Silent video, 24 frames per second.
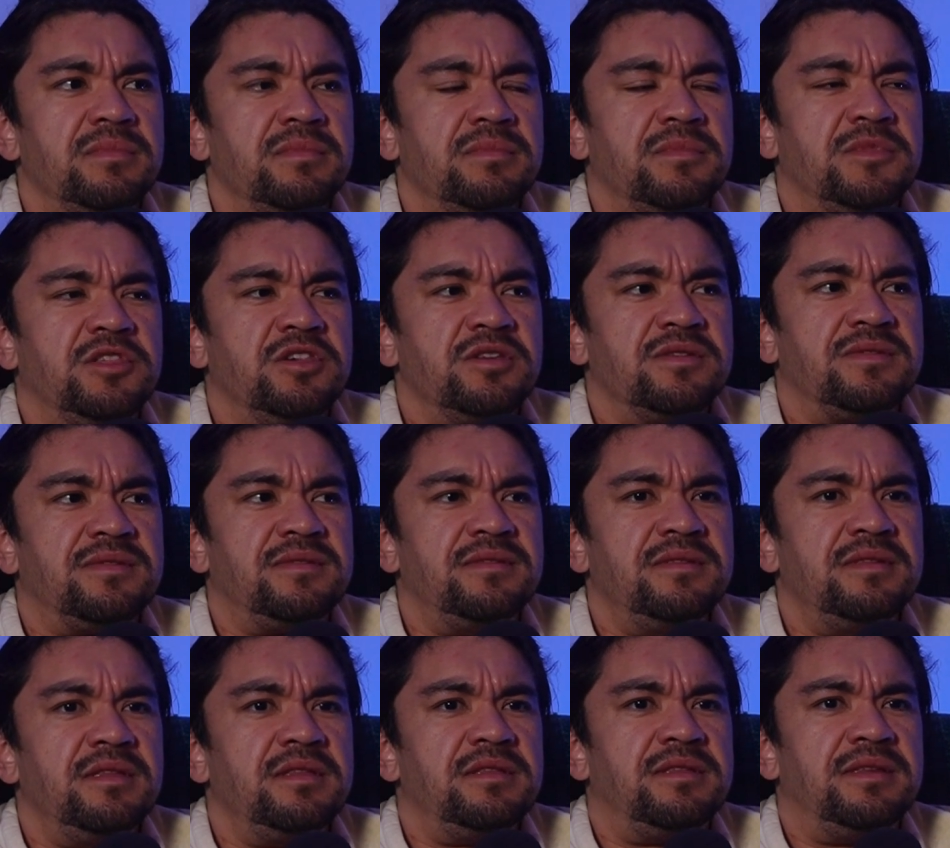
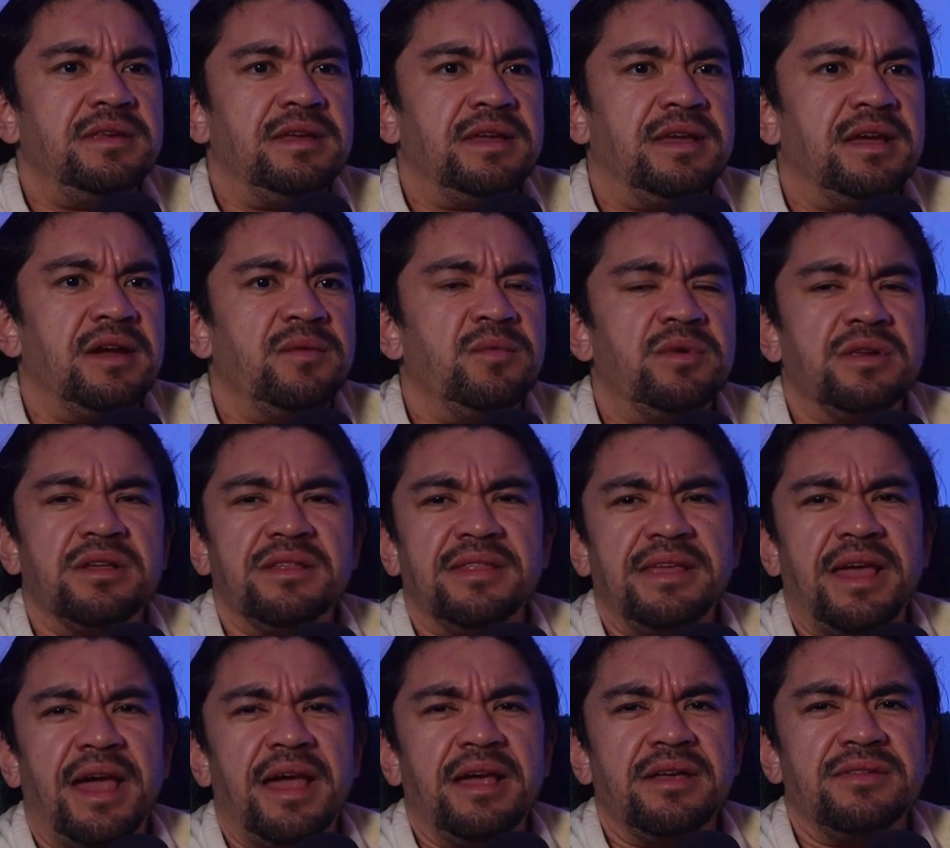just to get rid
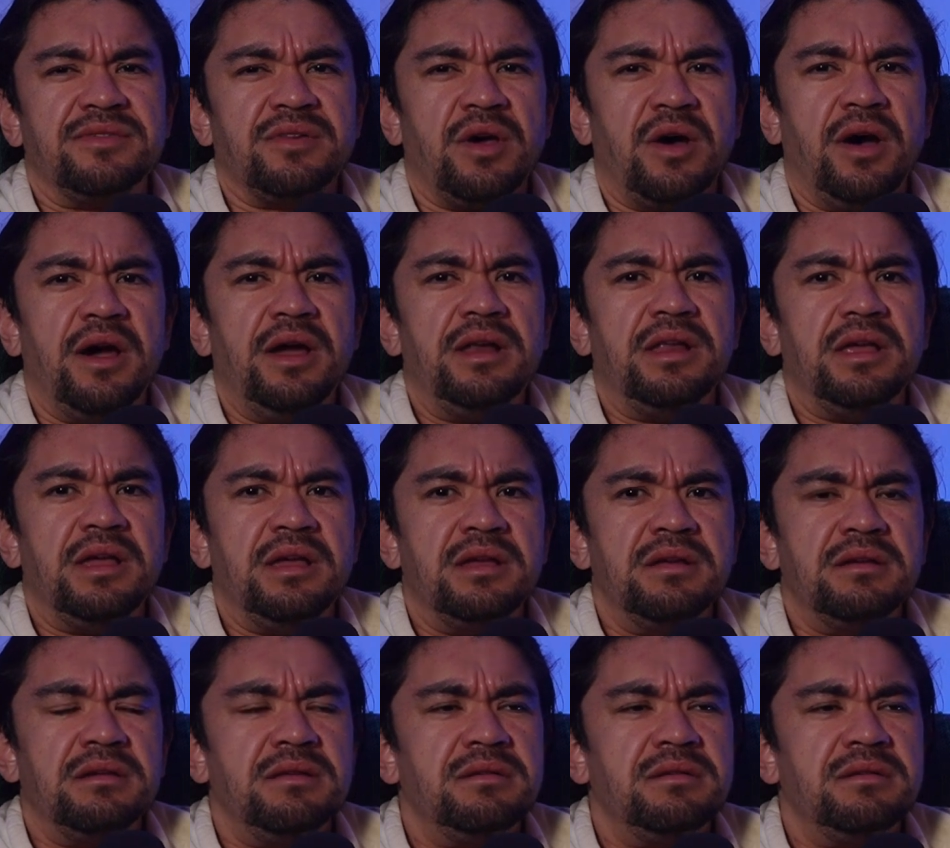of the anxiety.